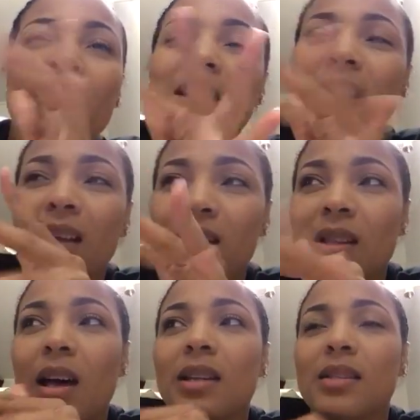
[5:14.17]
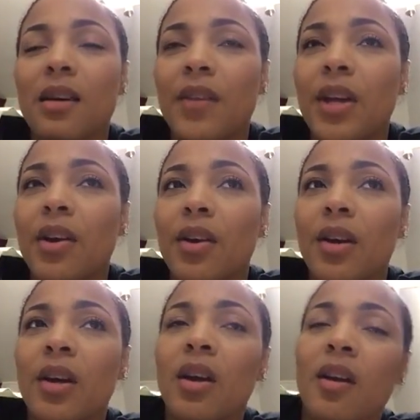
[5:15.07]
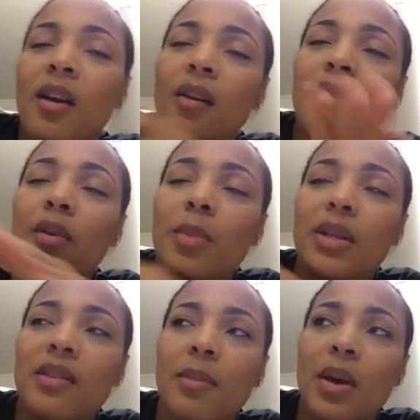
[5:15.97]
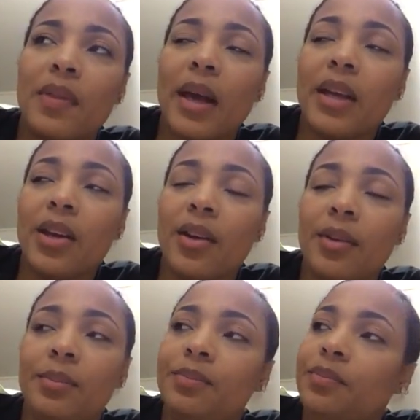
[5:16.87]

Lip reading: They change a lot of stuff here from month to month, I hear.